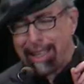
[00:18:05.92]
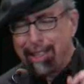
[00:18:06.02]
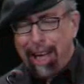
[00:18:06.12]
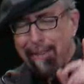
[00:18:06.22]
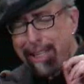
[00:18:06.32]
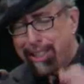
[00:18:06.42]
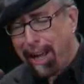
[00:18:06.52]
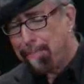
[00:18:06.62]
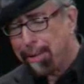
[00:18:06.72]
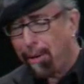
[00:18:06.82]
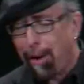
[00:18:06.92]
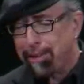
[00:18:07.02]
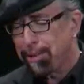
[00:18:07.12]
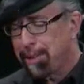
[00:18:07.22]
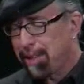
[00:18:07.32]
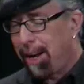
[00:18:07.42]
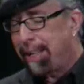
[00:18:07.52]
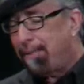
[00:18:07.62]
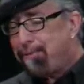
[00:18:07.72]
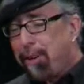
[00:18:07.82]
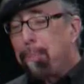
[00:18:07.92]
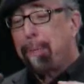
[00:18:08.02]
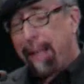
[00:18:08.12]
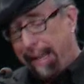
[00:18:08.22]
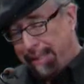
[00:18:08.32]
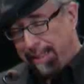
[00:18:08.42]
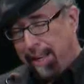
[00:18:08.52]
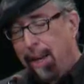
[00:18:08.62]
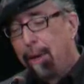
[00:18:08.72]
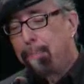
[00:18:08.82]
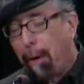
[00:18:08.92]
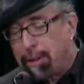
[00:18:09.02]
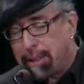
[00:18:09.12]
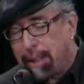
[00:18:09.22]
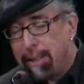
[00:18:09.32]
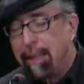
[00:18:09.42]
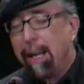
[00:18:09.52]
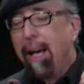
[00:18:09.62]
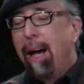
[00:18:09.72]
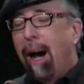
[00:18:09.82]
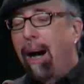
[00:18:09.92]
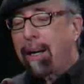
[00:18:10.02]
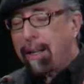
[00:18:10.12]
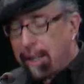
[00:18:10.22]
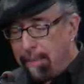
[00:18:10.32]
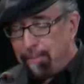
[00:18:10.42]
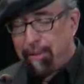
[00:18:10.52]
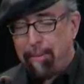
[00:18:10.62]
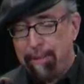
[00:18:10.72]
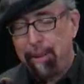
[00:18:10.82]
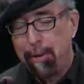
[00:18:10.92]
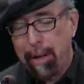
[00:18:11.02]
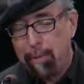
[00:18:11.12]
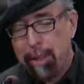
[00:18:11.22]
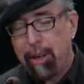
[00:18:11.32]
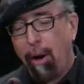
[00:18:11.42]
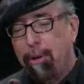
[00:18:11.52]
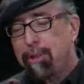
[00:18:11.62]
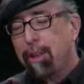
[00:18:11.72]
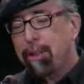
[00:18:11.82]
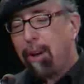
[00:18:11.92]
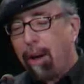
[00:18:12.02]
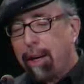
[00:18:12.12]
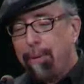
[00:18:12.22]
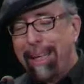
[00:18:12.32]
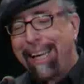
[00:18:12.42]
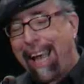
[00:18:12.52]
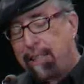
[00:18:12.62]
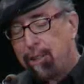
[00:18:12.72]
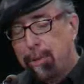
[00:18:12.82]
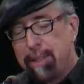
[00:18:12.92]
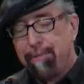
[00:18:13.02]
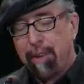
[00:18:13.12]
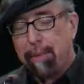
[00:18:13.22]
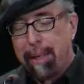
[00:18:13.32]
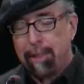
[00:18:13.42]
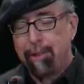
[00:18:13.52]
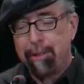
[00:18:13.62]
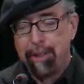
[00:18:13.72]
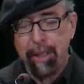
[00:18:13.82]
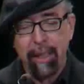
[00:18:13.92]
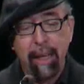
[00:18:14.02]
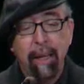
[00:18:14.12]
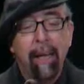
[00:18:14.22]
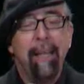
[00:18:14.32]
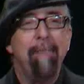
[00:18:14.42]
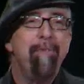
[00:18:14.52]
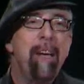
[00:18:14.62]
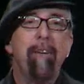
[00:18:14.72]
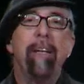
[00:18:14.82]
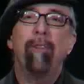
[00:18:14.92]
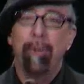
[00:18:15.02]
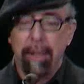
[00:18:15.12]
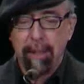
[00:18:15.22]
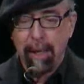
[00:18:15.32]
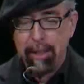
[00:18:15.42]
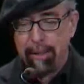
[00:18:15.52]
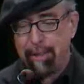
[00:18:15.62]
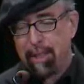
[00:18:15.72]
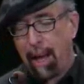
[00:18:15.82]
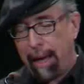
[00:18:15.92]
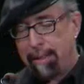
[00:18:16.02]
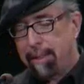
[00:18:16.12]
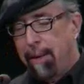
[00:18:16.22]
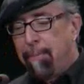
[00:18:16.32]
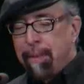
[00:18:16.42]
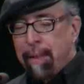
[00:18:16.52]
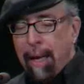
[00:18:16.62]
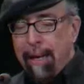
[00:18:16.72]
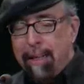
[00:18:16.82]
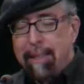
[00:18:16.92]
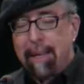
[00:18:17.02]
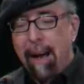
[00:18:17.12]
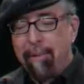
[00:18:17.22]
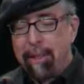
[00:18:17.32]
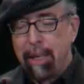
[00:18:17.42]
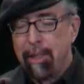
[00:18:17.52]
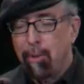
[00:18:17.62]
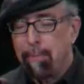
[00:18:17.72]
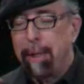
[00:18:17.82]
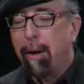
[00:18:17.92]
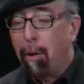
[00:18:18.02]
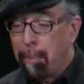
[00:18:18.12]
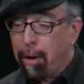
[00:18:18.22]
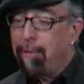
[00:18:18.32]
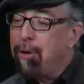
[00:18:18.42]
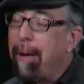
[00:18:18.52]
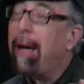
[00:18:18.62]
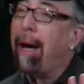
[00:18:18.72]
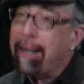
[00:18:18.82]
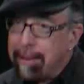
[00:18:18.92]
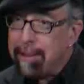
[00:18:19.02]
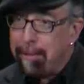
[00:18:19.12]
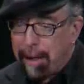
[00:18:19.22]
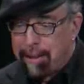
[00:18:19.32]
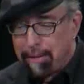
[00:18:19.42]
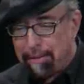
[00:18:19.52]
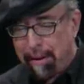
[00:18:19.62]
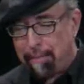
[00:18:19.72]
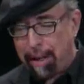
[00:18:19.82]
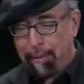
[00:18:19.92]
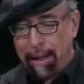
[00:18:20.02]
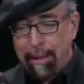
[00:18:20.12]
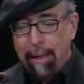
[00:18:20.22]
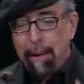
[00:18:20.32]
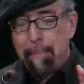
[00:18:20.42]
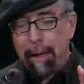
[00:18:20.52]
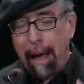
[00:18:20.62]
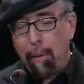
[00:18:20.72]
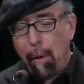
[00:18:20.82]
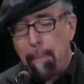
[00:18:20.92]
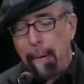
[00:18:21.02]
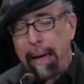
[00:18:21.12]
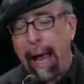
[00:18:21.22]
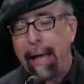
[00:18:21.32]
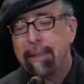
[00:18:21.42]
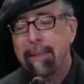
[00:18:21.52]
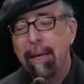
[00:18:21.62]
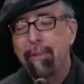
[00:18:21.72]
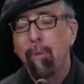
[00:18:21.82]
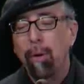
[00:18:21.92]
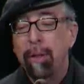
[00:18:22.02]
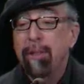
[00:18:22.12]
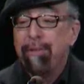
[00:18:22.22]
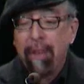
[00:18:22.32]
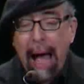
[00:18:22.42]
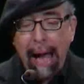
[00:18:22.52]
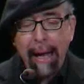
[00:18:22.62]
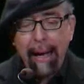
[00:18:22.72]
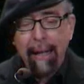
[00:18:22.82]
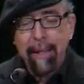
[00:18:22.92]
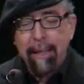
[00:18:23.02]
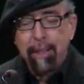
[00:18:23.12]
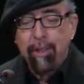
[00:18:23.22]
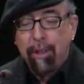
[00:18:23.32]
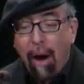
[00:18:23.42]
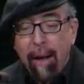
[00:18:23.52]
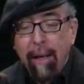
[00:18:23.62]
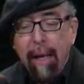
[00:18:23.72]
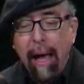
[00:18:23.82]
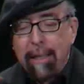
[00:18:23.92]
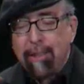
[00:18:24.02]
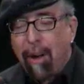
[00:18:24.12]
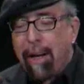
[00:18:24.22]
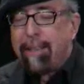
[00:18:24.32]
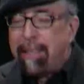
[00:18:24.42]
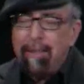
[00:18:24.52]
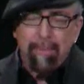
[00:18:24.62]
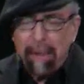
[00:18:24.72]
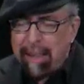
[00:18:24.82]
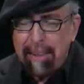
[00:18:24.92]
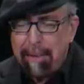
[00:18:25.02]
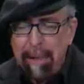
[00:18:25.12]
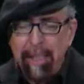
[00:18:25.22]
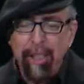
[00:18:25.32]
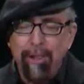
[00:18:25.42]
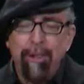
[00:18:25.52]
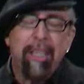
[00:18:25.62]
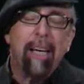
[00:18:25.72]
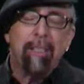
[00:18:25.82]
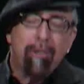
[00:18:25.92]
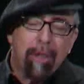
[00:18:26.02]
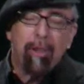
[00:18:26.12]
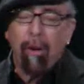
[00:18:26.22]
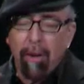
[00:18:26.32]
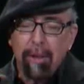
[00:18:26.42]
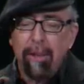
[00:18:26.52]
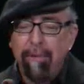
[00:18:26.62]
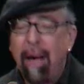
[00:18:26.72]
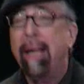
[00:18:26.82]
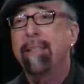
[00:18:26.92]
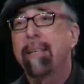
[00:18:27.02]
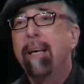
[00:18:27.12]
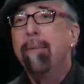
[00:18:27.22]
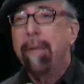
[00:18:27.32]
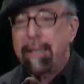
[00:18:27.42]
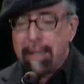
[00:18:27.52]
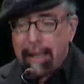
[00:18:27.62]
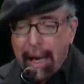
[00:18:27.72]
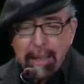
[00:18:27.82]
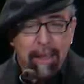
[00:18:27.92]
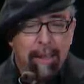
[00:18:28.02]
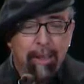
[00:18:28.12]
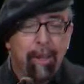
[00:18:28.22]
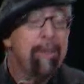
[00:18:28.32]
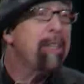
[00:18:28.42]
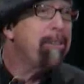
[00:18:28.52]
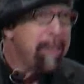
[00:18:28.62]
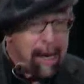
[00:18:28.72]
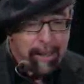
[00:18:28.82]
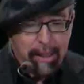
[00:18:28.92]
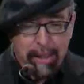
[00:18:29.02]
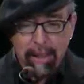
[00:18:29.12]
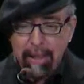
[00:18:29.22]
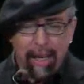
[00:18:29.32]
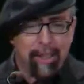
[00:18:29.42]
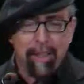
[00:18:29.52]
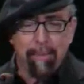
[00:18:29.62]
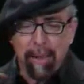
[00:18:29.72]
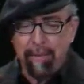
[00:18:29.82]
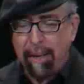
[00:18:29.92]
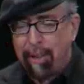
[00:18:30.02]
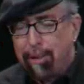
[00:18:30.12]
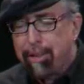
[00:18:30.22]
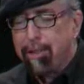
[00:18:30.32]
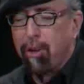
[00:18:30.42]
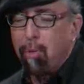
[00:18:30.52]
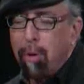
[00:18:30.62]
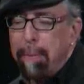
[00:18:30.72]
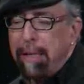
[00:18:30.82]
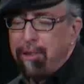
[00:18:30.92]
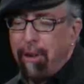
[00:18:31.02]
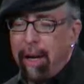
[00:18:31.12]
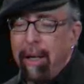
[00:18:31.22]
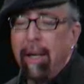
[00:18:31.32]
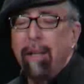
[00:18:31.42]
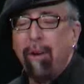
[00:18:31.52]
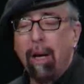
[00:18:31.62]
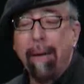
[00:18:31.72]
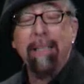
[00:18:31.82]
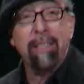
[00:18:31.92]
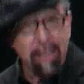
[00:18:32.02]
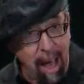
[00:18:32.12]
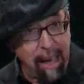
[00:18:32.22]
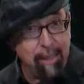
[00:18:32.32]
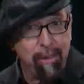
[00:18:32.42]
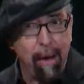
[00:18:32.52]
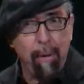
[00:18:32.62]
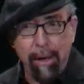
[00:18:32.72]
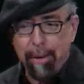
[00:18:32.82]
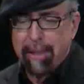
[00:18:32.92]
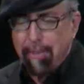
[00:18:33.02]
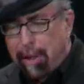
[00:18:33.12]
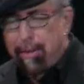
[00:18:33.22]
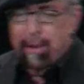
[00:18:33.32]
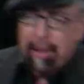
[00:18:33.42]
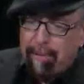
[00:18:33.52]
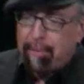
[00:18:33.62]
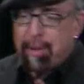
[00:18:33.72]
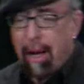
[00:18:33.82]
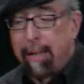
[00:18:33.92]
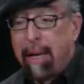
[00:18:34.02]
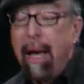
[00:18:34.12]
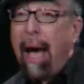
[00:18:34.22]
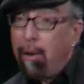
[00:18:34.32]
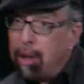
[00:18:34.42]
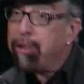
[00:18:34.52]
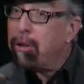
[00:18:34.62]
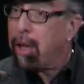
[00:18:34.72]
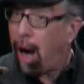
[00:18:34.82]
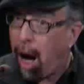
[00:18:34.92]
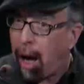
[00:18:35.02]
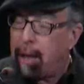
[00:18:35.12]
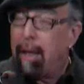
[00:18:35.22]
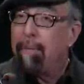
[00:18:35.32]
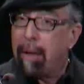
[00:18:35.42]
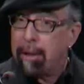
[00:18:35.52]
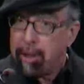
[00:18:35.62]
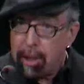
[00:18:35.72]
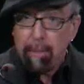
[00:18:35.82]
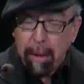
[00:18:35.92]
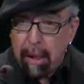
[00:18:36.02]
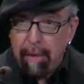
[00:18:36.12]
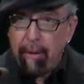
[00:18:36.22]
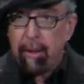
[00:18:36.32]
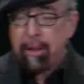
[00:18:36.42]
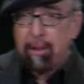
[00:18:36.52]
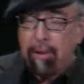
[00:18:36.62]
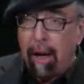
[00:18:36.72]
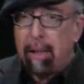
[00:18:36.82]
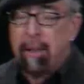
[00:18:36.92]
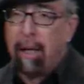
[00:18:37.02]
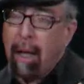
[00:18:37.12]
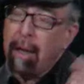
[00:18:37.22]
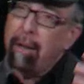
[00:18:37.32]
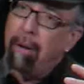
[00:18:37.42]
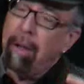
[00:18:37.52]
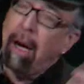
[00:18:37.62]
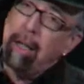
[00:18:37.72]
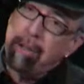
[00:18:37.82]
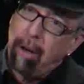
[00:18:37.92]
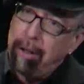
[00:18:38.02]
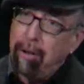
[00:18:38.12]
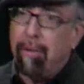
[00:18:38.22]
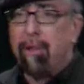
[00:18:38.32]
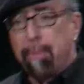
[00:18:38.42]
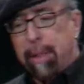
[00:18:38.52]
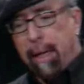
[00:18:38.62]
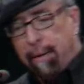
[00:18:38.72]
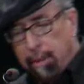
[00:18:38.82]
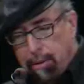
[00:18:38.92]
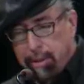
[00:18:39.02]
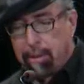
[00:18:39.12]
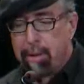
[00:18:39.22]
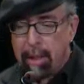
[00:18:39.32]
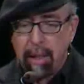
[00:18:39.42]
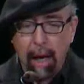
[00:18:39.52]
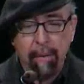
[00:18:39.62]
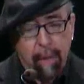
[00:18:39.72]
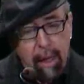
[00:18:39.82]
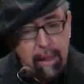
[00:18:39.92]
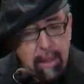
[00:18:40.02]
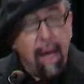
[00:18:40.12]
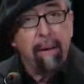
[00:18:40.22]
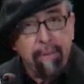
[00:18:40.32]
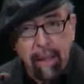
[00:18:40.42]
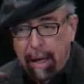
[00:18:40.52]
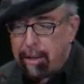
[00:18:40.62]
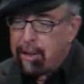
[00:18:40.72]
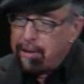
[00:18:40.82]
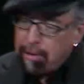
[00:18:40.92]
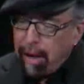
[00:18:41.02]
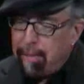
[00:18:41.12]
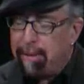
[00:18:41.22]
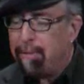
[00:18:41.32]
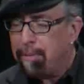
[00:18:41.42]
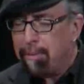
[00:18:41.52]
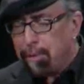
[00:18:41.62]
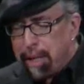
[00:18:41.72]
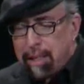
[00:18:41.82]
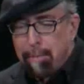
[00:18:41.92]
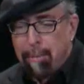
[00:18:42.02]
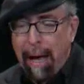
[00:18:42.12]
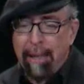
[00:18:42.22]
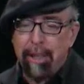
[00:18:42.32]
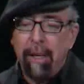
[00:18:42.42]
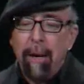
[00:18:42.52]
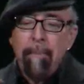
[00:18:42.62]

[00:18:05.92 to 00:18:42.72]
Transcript: Sherri Shepherd also is gone. Now, Phil Plait posted a clip from The View in which hosts are talking with a guest who is a fundamentalist Christian, and then they veer into a discussion of science. And in this conversation, Whoopi Goldberg, of whom I, I consider myself a fan, by the way, but at one point asks if the world is flat. And at, the start, at the start, it seems pretty clear to me she's using it as a rhetorical device because the guest on the show is a creationist and says she doesn't believe in evolution. So Whoopi is trying to talk about science, right? What do you what do you accept from science? And also God because she's a believer and she's trying to say like you know God started the universe, but then evolution or this kind of this kind of thing. And she's trying to be reasonable about it. She